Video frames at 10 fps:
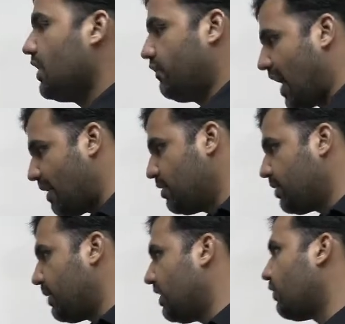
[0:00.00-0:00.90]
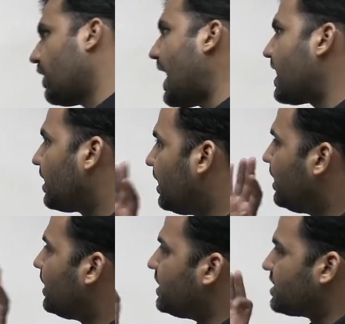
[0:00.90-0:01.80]
If you have been preparing for CAT,
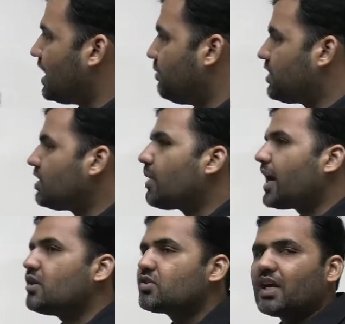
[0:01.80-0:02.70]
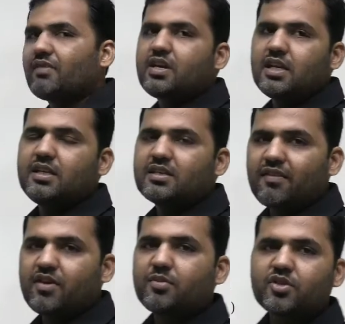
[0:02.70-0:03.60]
just keep this in mind, your
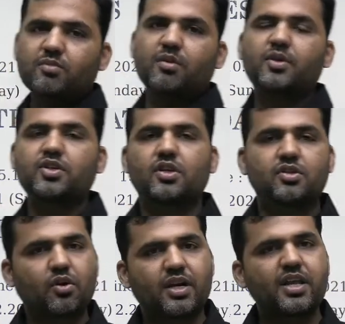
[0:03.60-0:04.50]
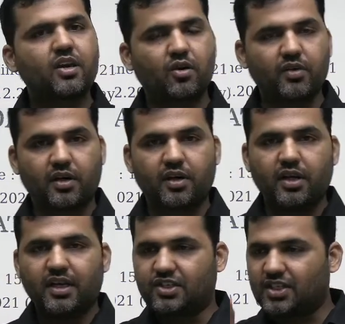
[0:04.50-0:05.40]
70% preparation is already over.
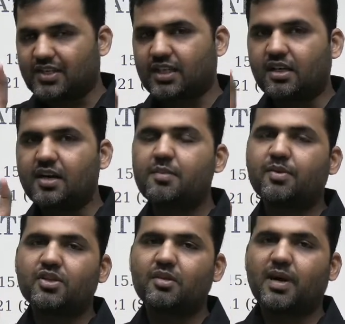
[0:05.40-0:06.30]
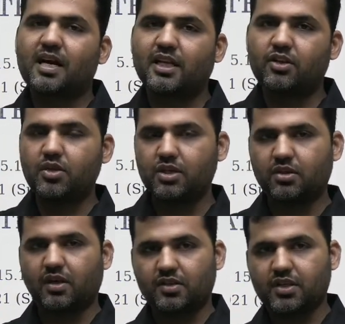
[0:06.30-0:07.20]
It's just the 30% part that you need to
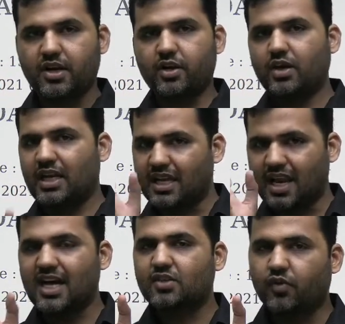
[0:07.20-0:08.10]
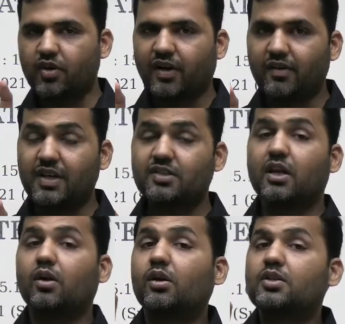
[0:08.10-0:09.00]
concentrate on in the last 45 days.
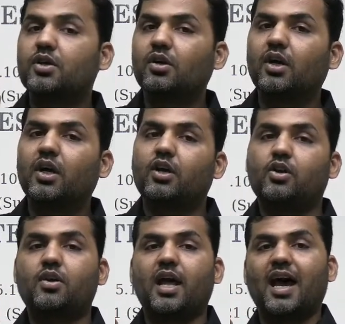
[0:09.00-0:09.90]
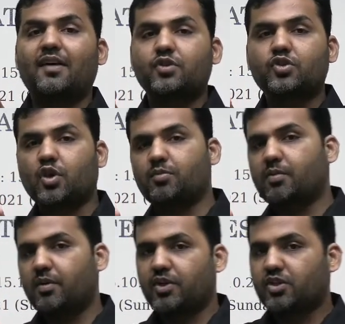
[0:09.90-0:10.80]
And also, you don't have to stop your
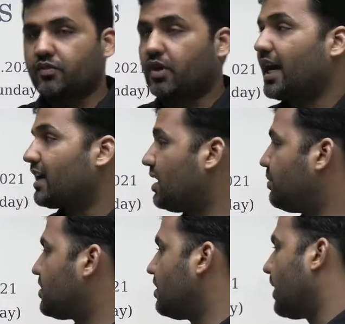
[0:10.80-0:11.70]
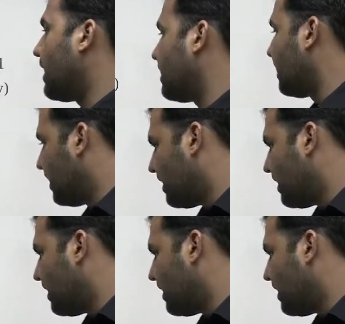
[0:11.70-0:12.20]
preparation for CAT. Keep this in mind.